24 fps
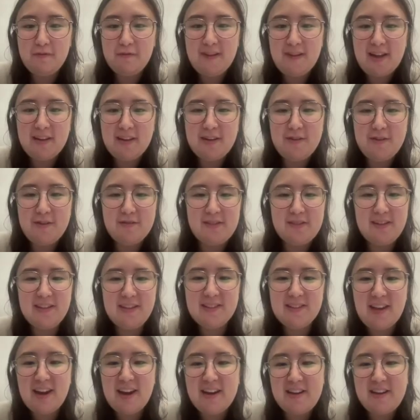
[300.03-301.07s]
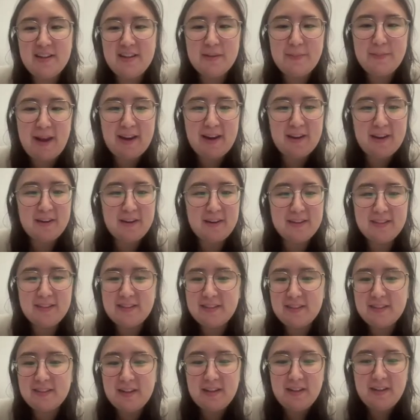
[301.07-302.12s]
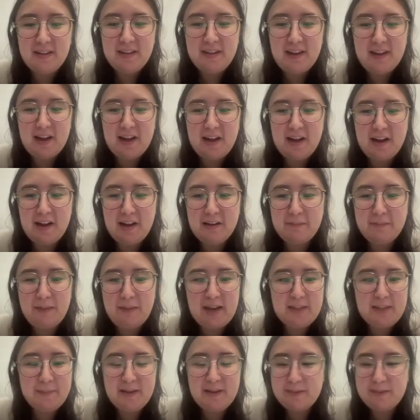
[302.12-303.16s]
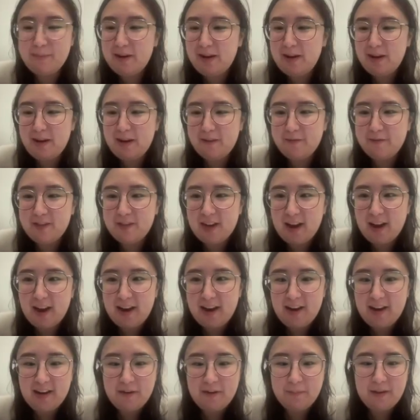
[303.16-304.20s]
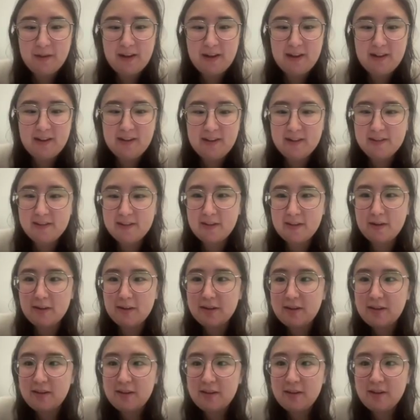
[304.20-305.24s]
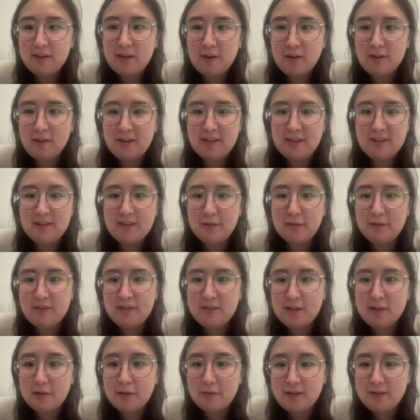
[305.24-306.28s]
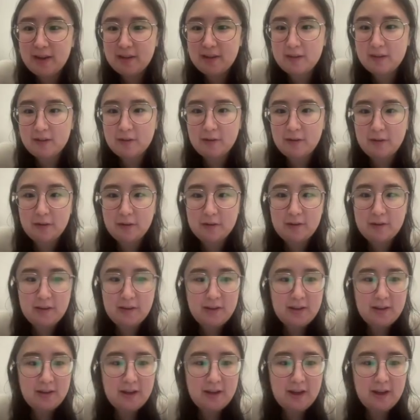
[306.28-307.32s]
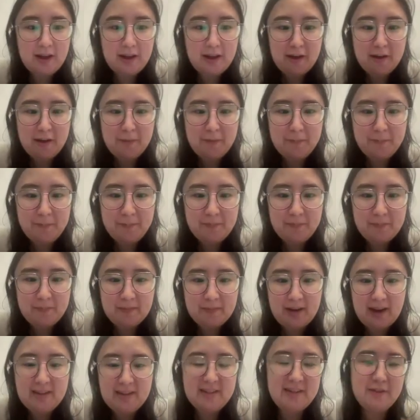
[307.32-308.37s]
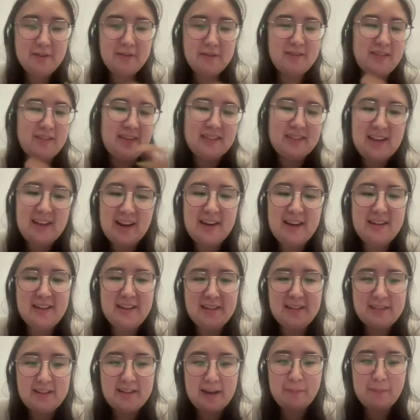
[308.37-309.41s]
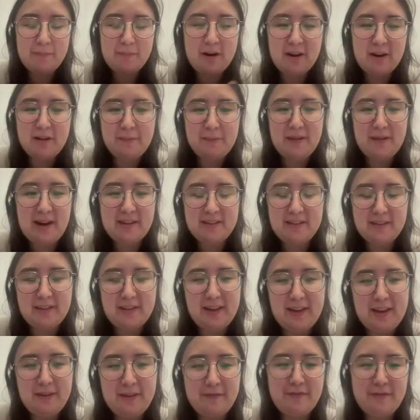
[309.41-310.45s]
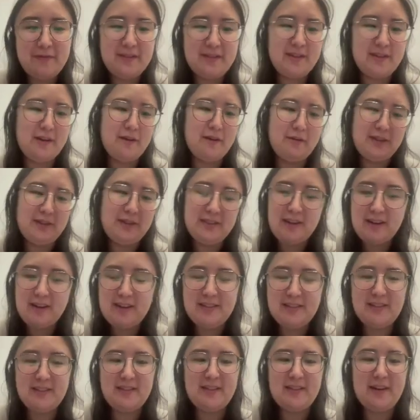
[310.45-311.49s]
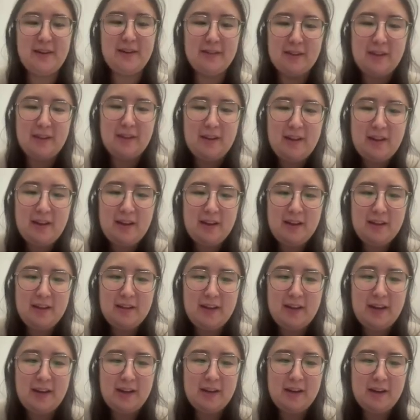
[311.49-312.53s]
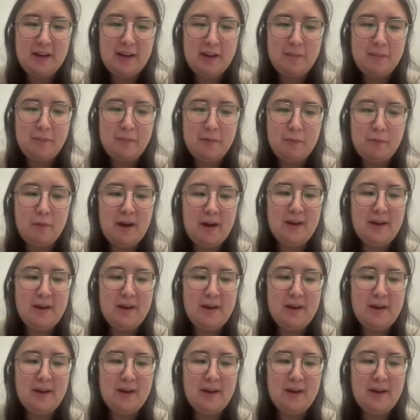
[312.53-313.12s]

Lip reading: our own values and anxieties back at us MySpace might have died, but it is our current socio-technical ideals and anxieties that brought it back to life. So it's not necessarily what